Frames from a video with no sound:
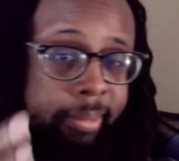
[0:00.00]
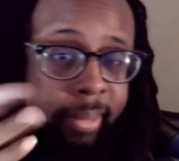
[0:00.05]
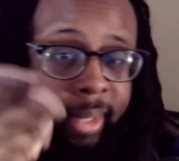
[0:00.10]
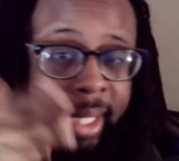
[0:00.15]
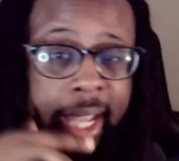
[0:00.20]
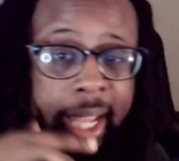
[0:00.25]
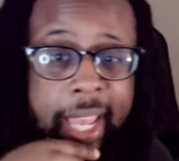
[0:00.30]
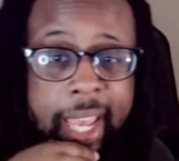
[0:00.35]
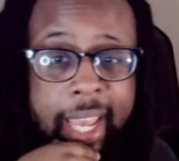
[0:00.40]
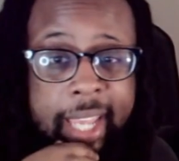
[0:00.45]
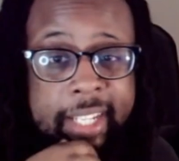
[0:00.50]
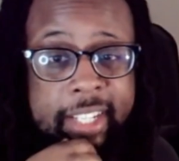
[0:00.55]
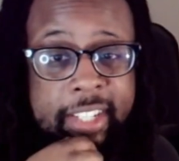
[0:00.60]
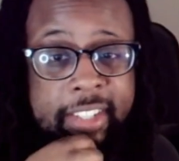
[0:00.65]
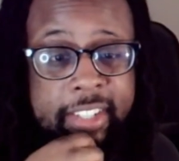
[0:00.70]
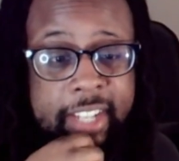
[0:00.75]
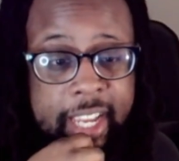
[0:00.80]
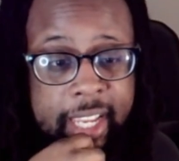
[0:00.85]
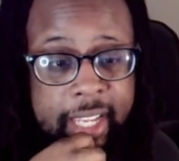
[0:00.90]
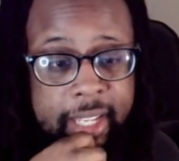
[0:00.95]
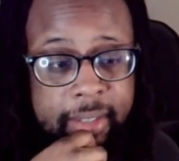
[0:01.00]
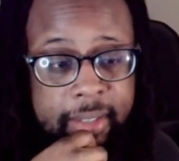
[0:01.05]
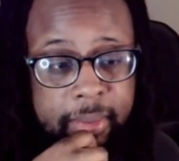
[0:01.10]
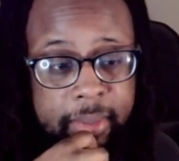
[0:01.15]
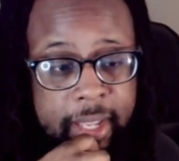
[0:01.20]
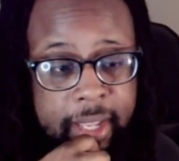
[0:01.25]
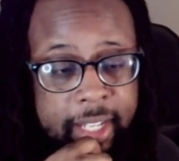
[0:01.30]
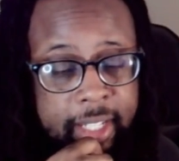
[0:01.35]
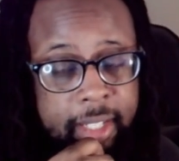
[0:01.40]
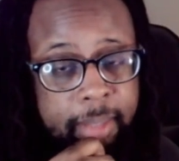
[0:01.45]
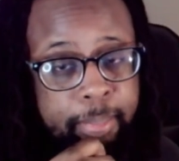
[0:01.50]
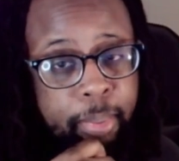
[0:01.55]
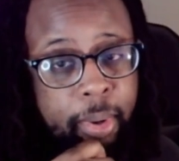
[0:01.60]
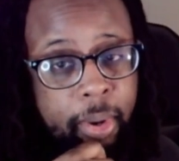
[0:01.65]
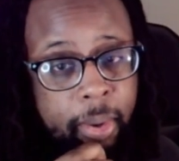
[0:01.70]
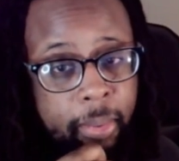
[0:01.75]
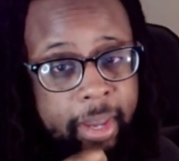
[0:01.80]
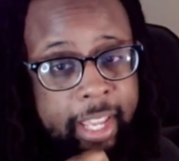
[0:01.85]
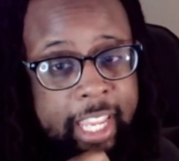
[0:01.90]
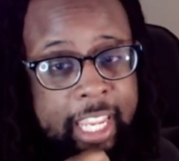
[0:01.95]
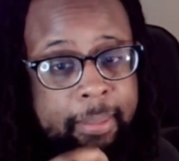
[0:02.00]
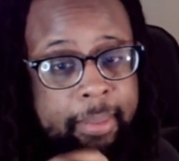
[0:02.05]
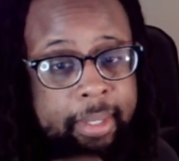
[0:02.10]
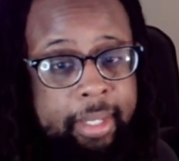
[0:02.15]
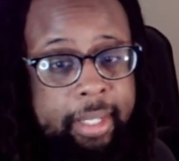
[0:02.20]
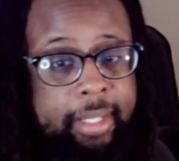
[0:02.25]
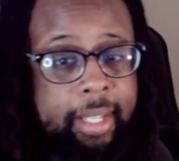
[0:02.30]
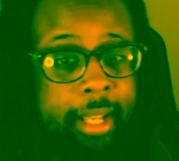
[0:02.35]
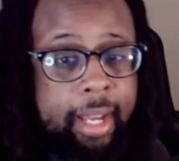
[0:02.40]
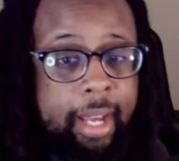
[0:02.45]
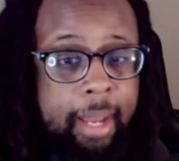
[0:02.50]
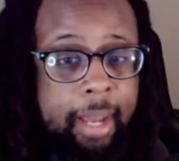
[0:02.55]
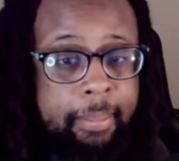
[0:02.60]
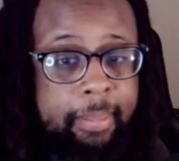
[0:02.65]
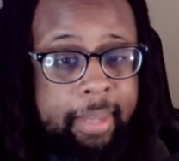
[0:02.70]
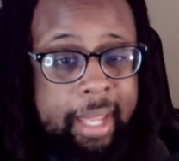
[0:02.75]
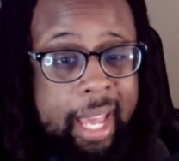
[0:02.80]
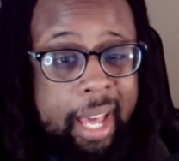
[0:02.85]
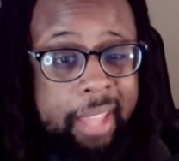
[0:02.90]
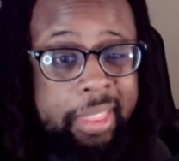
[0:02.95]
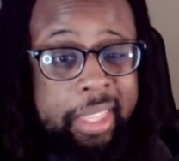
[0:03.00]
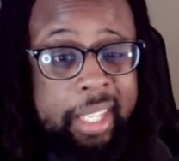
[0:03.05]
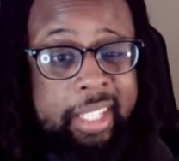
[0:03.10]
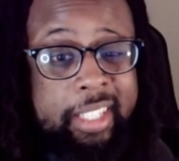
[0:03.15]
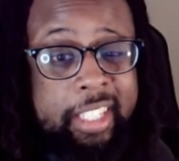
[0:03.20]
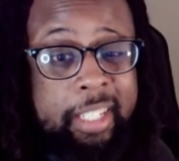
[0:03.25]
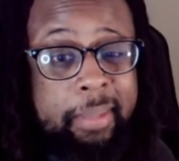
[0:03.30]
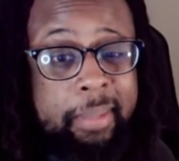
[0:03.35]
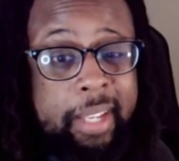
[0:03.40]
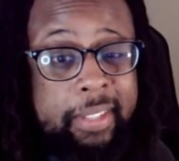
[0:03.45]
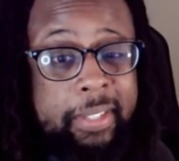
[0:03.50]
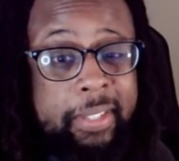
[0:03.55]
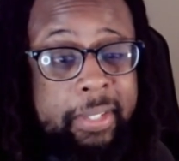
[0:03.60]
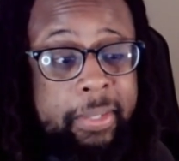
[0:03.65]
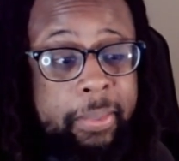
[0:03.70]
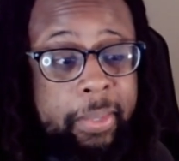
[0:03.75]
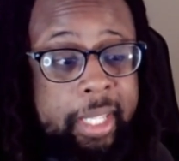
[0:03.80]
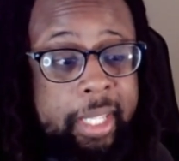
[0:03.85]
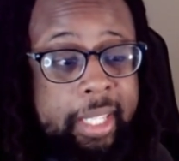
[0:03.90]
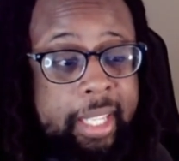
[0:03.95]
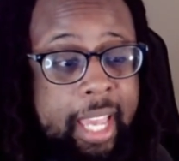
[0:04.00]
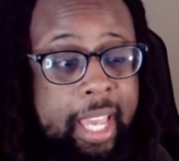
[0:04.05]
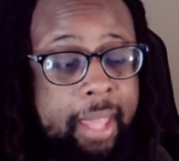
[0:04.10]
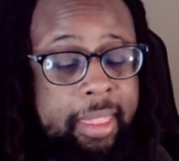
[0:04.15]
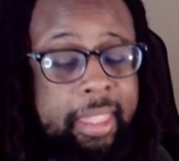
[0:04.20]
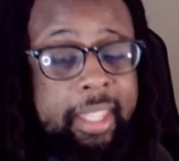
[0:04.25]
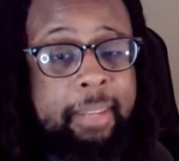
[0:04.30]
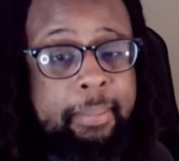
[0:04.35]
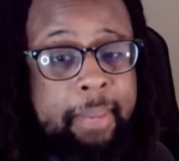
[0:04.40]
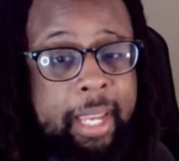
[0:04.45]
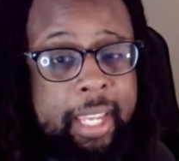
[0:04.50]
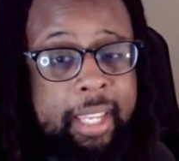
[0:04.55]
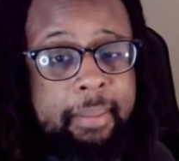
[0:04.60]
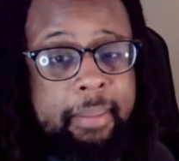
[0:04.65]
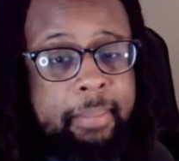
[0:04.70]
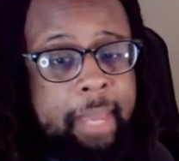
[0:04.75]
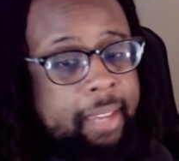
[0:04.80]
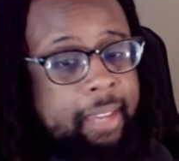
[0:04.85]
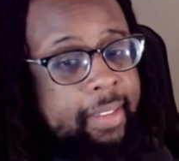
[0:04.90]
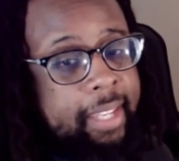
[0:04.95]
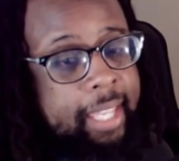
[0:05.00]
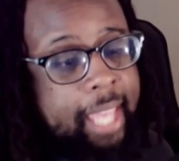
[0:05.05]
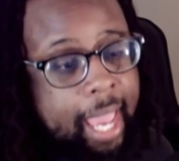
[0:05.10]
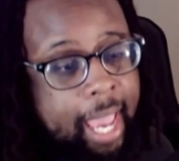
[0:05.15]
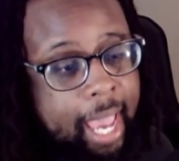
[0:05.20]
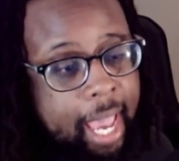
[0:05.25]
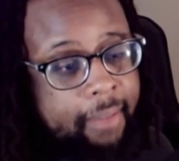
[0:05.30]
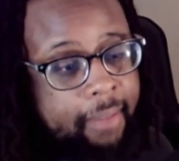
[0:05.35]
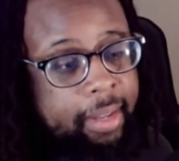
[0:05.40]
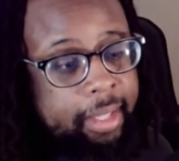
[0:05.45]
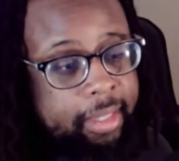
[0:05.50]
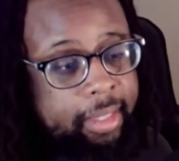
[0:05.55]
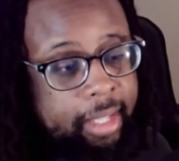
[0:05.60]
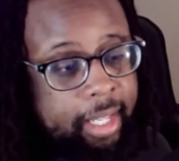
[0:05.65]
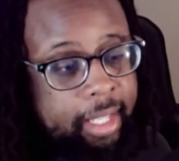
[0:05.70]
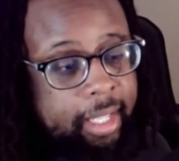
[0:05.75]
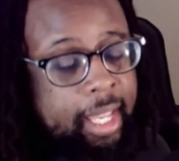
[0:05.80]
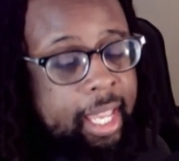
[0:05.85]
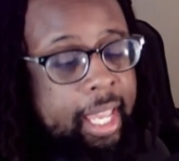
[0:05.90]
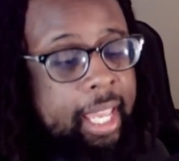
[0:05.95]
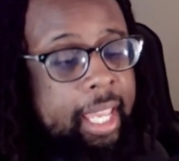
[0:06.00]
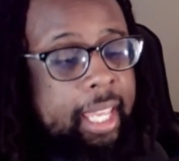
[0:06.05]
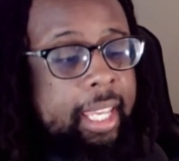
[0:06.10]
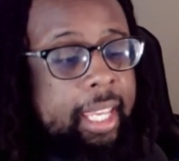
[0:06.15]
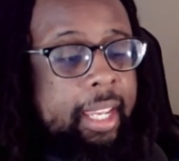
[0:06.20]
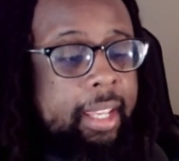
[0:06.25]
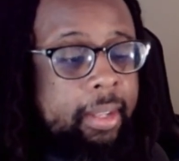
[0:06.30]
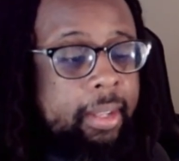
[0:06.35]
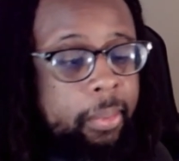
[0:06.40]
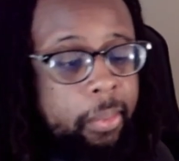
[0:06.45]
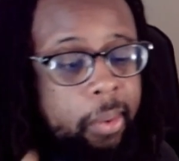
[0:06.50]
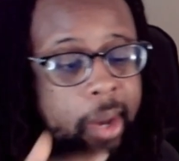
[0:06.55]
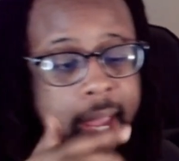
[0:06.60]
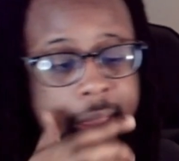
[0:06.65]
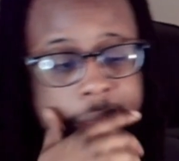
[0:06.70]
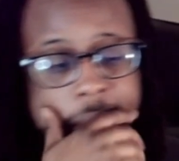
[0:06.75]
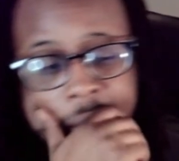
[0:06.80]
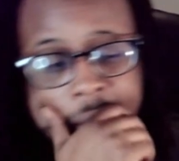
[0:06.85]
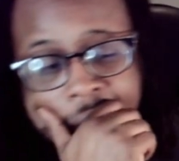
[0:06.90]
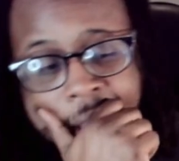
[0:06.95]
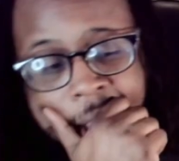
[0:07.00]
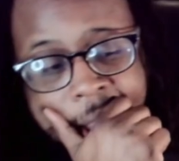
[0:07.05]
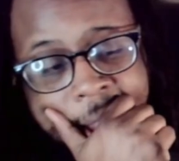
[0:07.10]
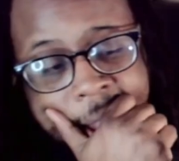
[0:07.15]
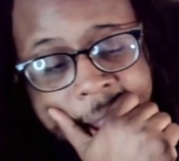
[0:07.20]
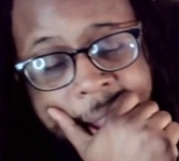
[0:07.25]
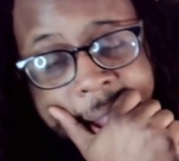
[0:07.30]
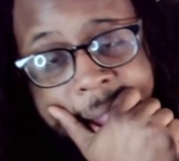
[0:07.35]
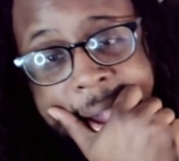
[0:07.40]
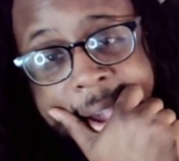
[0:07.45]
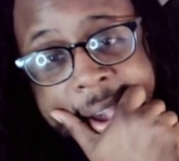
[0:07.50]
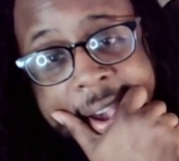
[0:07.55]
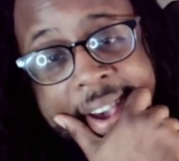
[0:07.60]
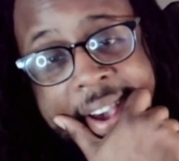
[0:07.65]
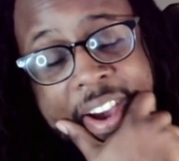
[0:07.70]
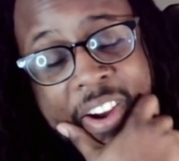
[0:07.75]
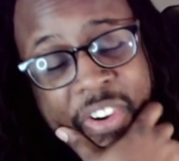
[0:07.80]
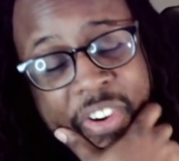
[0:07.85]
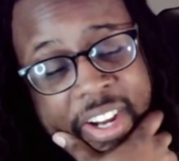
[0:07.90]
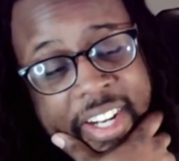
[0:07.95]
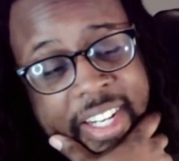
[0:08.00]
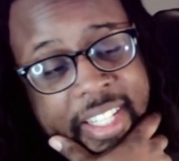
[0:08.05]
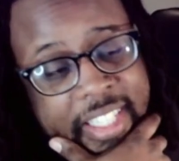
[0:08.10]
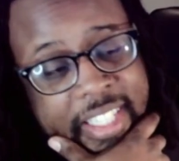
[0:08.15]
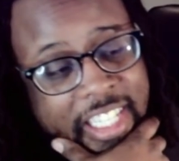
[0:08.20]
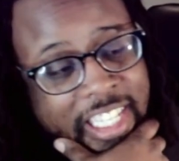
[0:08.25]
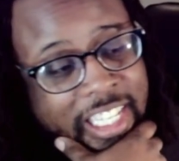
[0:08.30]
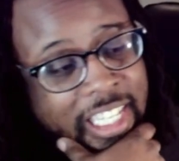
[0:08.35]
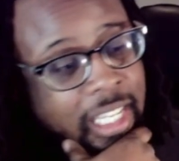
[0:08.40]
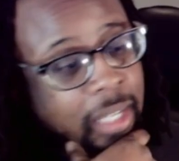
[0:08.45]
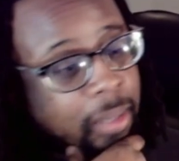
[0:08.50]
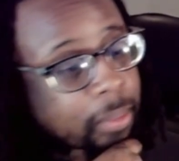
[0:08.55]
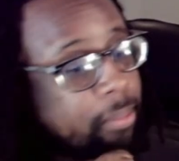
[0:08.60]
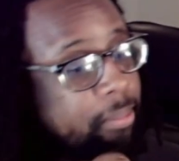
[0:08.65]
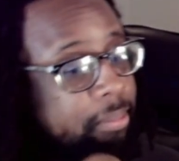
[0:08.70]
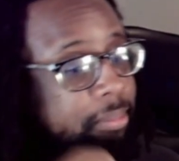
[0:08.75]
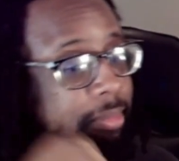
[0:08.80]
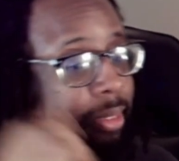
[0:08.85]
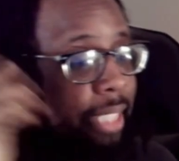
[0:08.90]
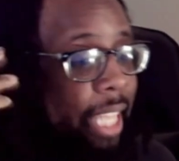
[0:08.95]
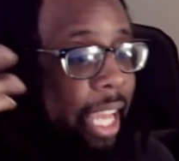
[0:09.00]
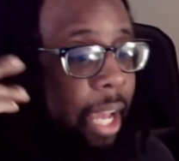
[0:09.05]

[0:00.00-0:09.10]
and Jay and Paul Heyman at the time. I think Jimmy has a joint. Yeah, I think maybe he have. I think either way, around the time that